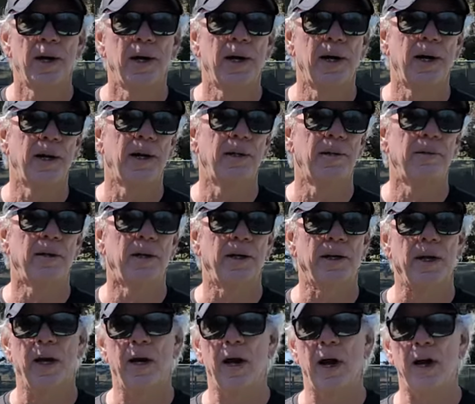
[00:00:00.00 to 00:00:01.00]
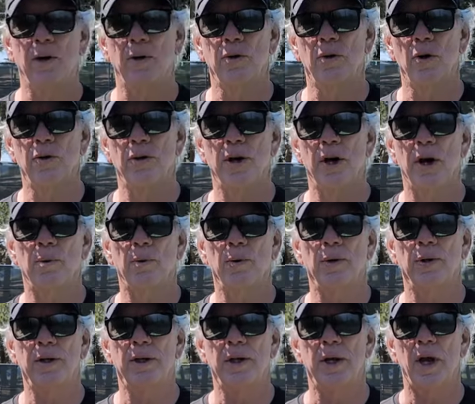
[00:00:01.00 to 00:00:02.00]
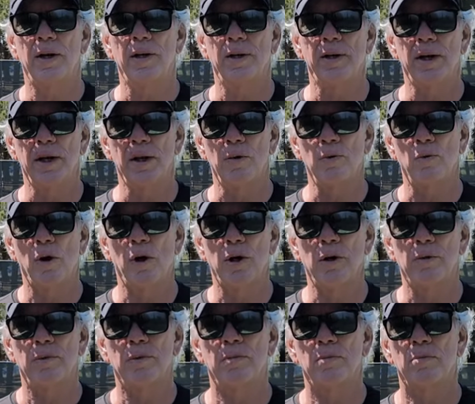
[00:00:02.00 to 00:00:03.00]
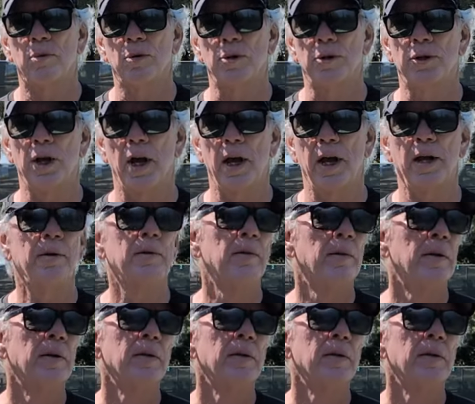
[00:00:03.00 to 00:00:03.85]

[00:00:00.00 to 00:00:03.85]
Again, I don't know that I really need one per se.